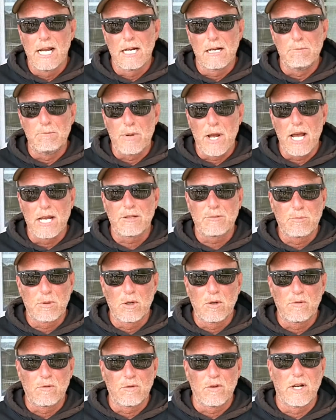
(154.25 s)
I had a Bass
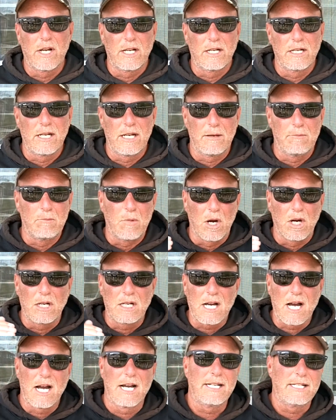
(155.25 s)
Pro friend named
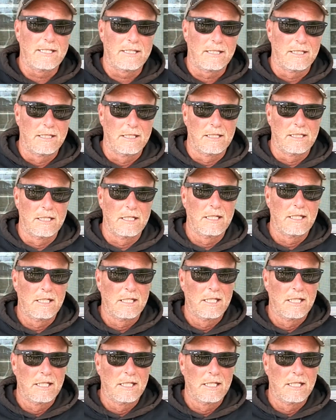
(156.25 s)
Mark Heinzen.